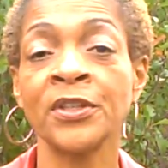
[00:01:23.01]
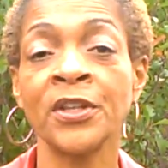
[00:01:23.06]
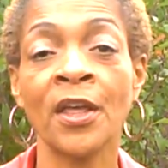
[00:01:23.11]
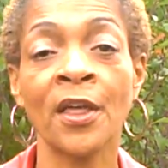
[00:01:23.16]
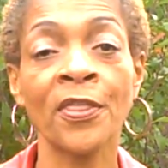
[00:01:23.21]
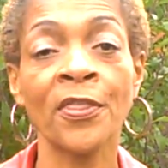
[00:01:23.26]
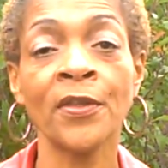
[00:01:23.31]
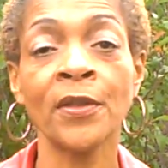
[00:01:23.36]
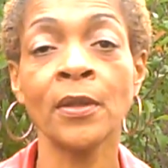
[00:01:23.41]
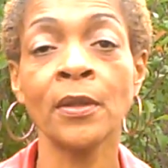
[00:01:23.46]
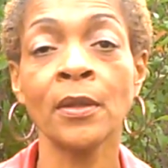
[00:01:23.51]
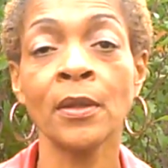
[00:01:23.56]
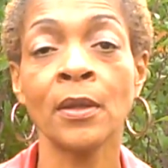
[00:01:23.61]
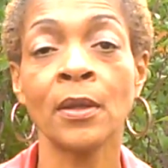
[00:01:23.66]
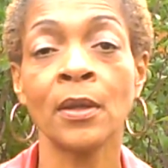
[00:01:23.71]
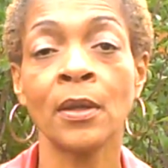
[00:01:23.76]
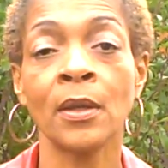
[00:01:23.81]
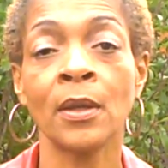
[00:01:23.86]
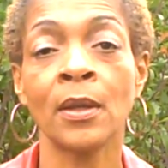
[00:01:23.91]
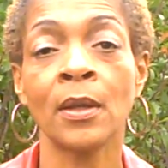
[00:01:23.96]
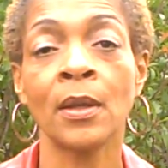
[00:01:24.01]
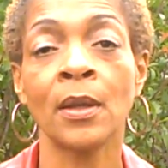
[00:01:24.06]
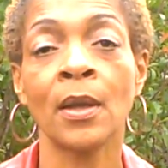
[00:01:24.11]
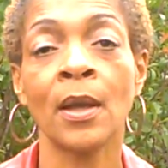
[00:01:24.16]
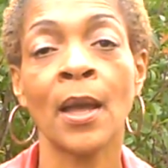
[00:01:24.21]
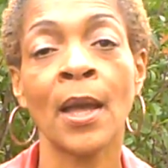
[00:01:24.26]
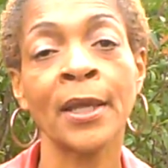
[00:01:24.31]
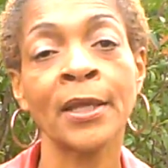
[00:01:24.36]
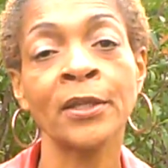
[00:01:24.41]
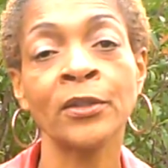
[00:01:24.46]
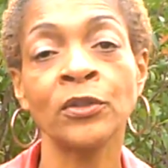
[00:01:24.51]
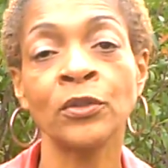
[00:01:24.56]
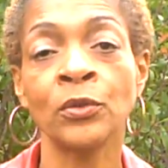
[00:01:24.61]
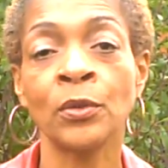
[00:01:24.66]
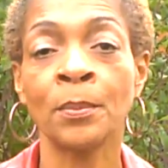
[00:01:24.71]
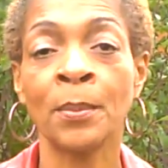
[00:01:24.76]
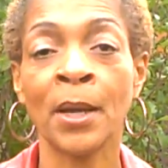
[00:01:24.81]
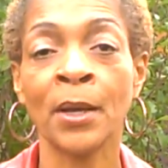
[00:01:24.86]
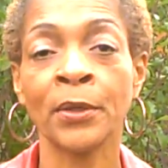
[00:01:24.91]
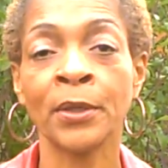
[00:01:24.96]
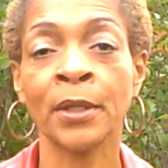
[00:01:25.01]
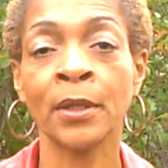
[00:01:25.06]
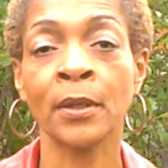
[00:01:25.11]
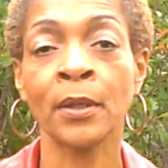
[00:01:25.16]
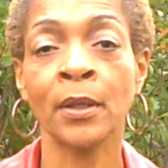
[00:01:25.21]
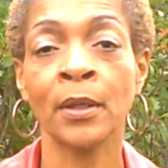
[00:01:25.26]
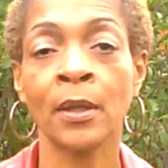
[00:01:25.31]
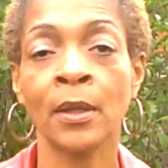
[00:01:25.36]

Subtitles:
nothing I could do about it.